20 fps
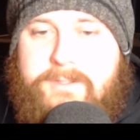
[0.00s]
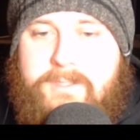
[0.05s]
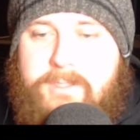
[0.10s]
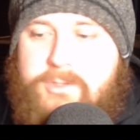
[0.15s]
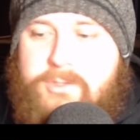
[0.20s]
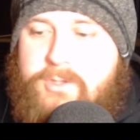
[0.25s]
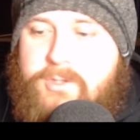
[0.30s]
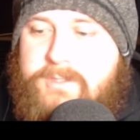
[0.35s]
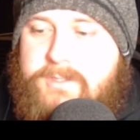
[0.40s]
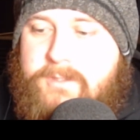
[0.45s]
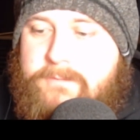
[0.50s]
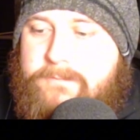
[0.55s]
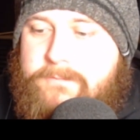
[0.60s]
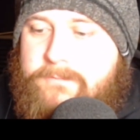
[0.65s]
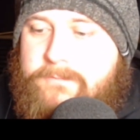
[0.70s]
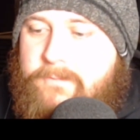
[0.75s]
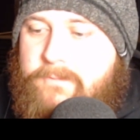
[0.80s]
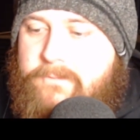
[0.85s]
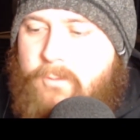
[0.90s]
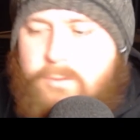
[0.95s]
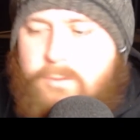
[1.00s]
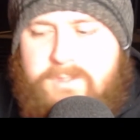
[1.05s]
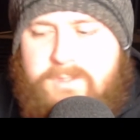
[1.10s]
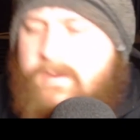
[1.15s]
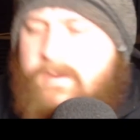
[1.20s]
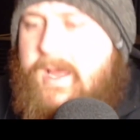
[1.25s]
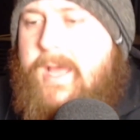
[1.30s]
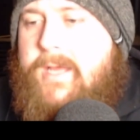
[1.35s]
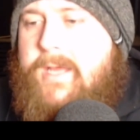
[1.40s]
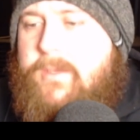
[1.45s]
Interesting. False
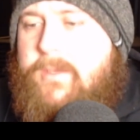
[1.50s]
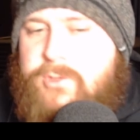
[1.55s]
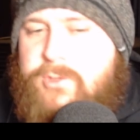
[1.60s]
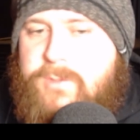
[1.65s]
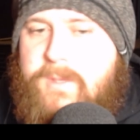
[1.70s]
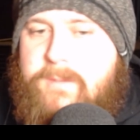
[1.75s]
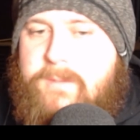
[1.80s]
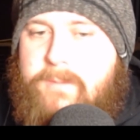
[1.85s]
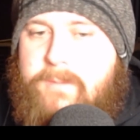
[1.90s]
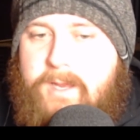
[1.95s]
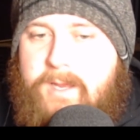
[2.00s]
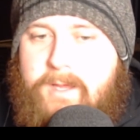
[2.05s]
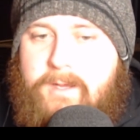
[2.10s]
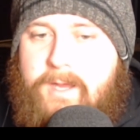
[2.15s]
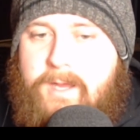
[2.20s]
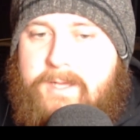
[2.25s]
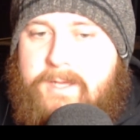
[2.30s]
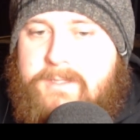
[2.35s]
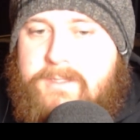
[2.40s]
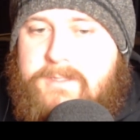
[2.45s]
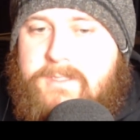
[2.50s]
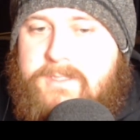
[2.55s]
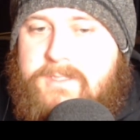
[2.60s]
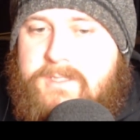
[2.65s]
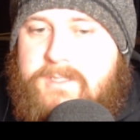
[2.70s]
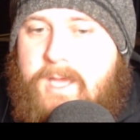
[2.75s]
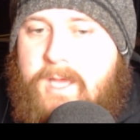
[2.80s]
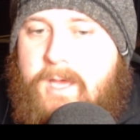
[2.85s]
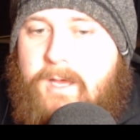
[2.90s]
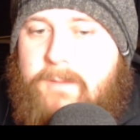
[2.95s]
flag? What do you mean by that? Like it's a
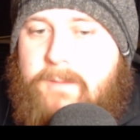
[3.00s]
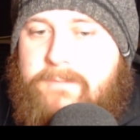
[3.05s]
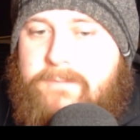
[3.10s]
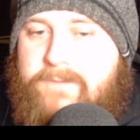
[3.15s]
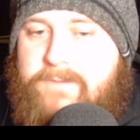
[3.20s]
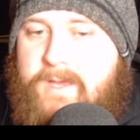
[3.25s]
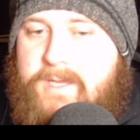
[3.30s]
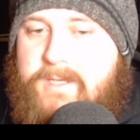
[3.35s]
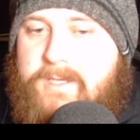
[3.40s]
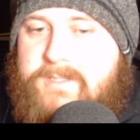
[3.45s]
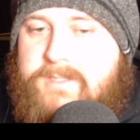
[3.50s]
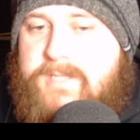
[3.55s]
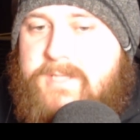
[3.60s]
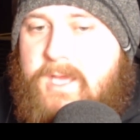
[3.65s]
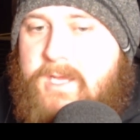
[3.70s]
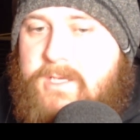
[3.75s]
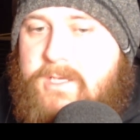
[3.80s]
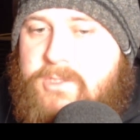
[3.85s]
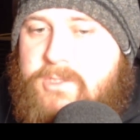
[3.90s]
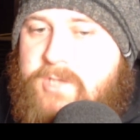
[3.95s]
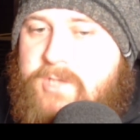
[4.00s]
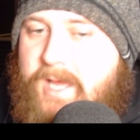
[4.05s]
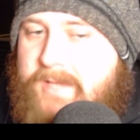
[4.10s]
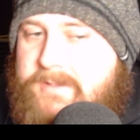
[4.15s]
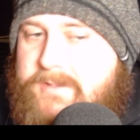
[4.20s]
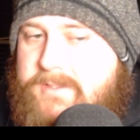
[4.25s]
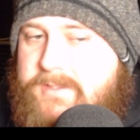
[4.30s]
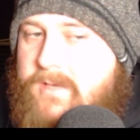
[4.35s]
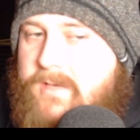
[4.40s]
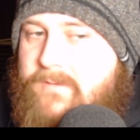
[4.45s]
set-up, fake, staged
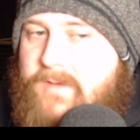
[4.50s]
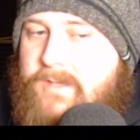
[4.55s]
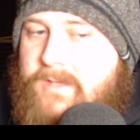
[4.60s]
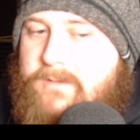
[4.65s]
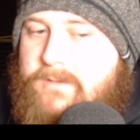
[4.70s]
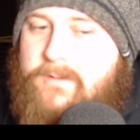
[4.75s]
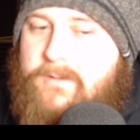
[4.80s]
anti-event?